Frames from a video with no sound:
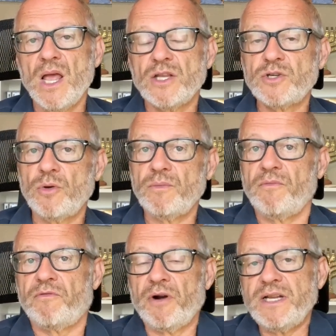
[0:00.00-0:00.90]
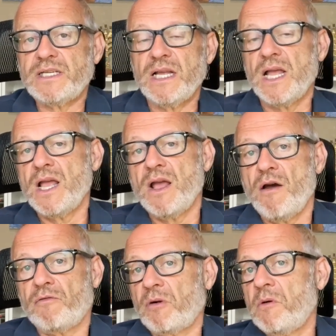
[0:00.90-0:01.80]
So, friends,
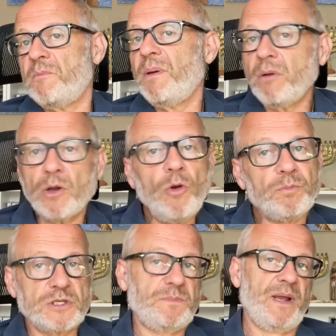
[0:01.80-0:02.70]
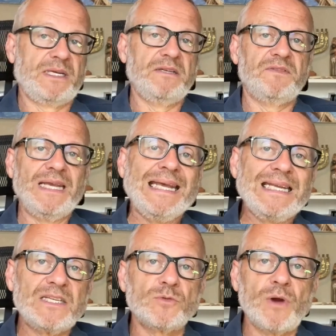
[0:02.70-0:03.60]
from a biblical perspective, it
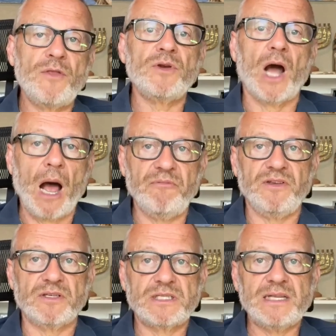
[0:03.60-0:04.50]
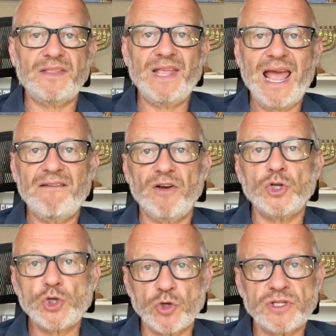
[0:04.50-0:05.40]
is rather obvious that they have
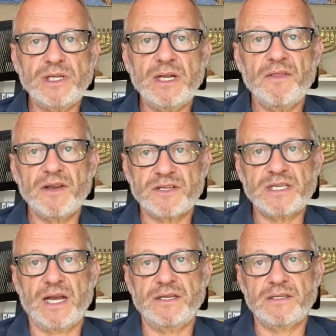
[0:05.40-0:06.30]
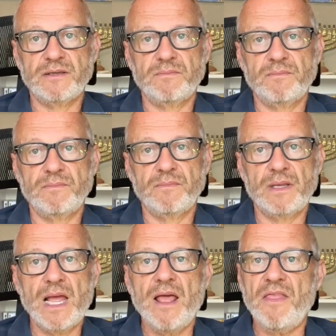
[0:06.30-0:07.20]
chosen their side.
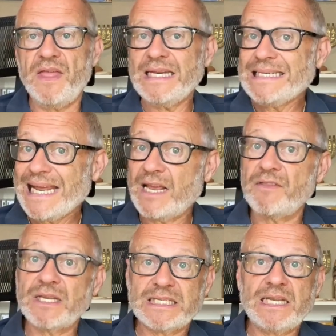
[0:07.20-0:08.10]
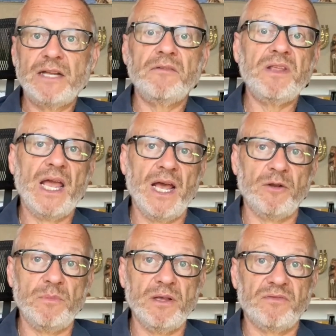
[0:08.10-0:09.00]
They take the side of the
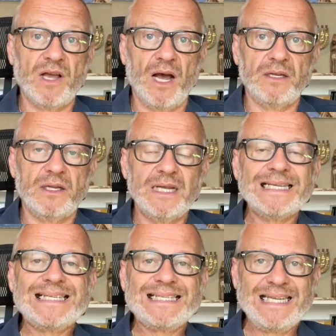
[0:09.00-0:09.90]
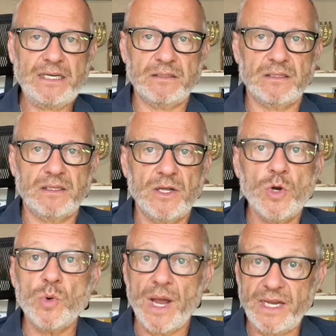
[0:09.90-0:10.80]
enemy of God, Satan,
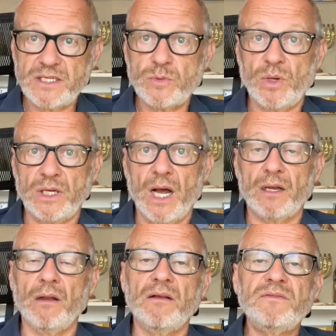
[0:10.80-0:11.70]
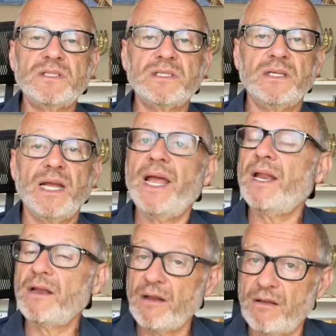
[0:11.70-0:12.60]
who hates what God loves
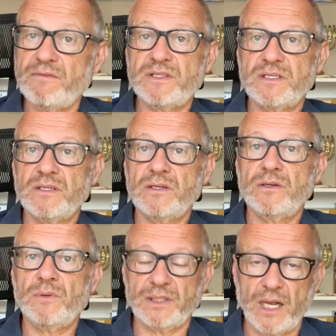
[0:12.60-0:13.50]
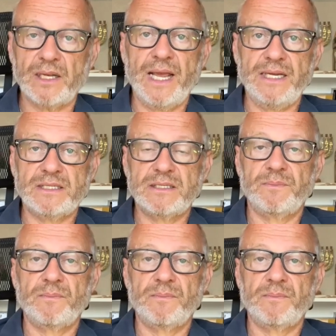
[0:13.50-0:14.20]
and loves what God hates.